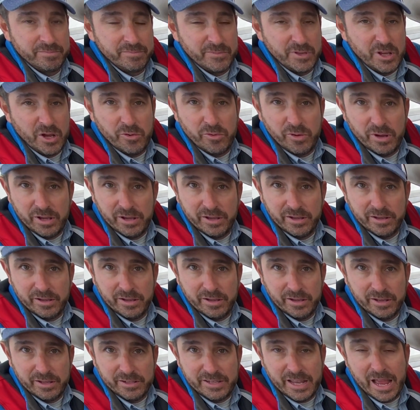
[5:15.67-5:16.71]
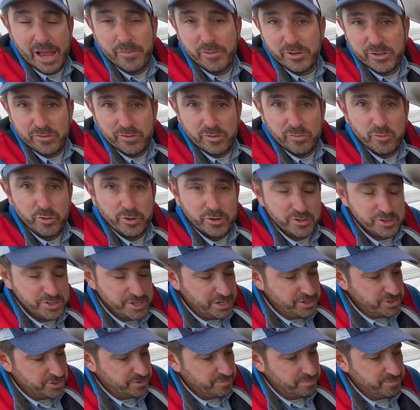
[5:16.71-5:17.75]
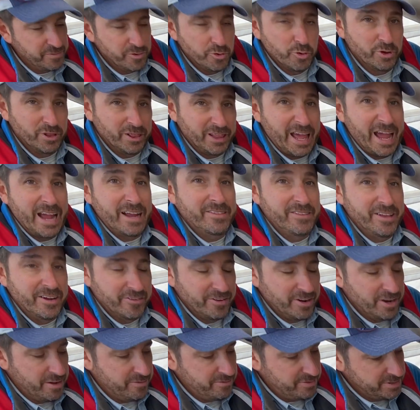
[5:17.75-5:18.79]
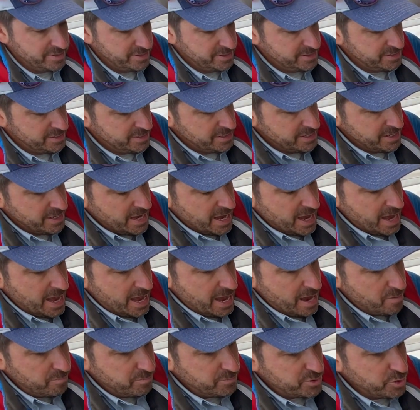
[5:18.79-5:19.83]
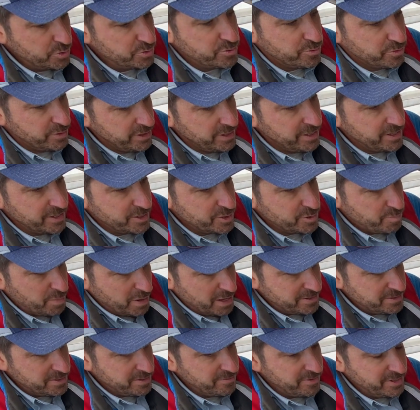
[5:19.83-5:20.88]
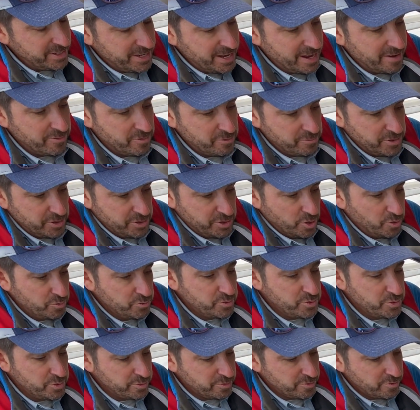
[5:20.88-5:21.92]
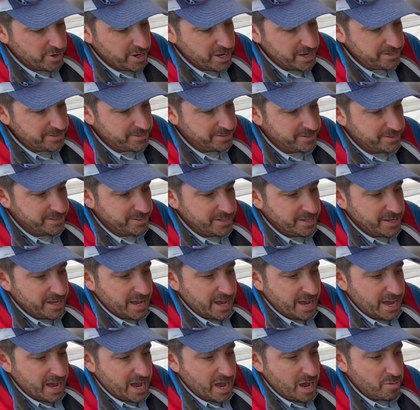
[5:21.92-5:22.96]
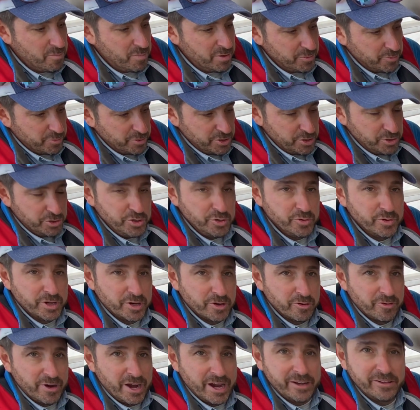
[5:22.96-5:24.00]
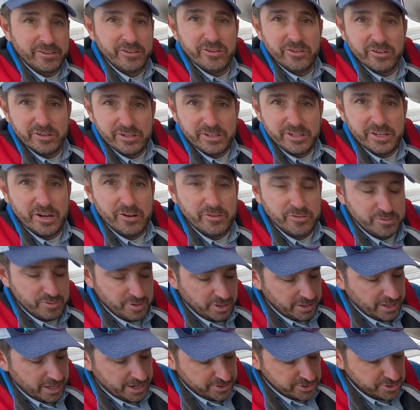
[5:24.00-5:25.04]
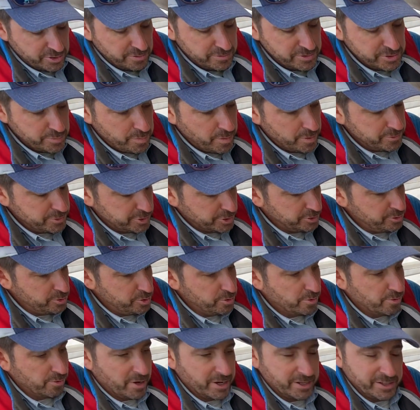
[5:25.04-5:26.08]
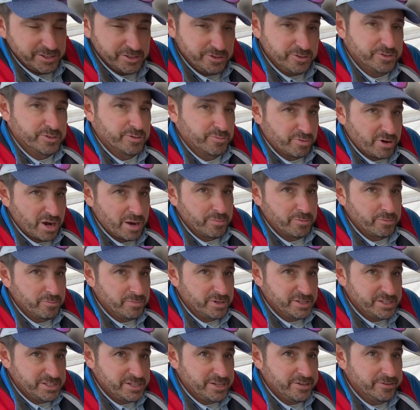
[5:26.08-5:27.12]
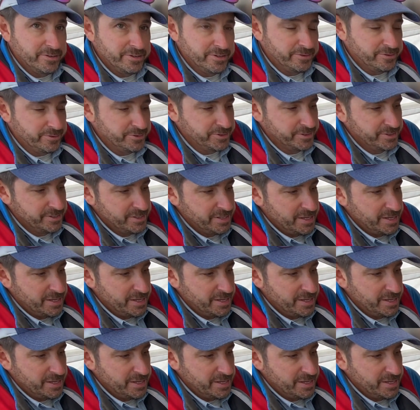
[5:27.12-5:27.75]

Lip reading: you know, damage from winterization or lack thereof. So it's really an expensive endeavor if you don't do it right. But when you do it correctly, or you know, a lot of service departments are going to do it correctly using the proper materials,